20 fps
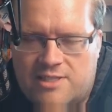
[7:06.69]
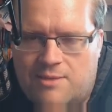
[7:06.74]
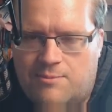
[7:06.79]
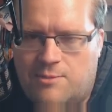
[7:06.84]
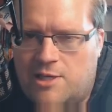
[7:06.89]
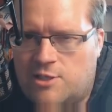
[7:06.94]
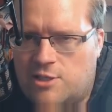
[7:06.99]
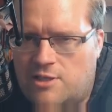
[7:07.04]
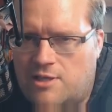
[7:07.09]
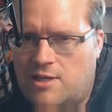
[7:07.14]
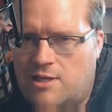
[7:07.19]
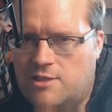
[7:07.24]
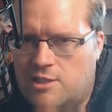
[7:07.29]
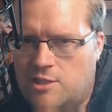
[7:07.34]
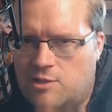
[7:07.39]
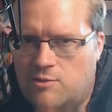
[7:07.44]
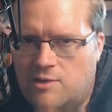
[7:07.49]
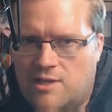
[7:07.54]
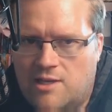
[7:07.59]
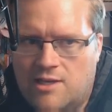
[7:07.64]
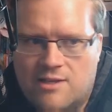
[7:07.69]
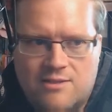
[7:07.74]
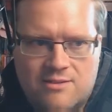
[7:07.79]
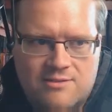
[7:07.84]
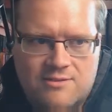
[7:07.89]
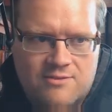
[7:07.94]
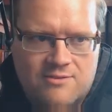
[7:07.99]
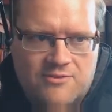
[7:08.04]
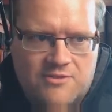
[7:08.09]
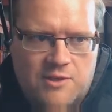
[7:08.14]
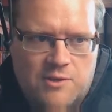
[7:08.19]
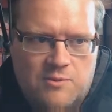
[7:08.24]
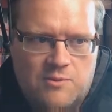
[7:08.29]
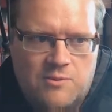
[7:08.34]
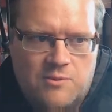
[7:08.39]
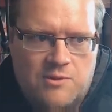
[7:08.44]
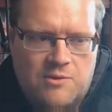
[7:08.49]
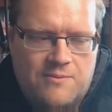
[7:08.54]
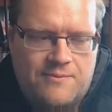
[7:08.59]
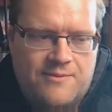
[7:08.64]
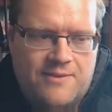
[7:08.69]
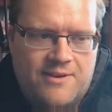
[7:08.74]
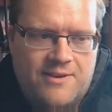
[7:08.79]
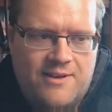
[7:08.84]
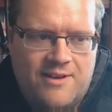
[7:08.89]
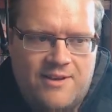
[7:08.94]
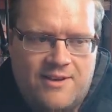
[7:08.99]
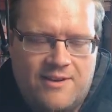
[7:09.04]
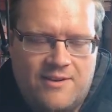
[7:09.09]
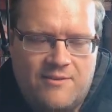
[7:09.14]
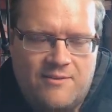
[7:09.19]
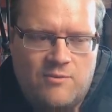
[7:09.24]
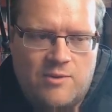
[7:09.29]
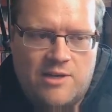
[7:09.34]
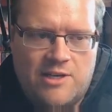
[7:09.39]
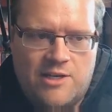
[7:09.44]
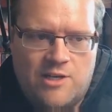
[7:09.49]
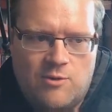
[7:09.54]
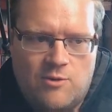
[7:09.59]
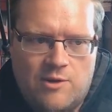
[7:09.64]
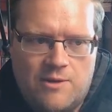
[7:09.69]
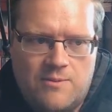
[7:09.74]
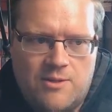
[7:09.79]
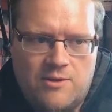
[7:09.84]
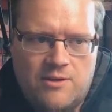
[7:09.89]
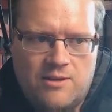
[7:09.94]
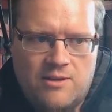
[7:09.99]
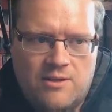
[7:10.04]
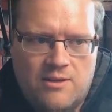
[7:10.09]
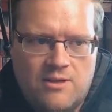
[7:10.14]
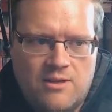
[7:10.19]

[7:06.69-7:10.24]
I'm actually undoing it if you want to know what I'm doing.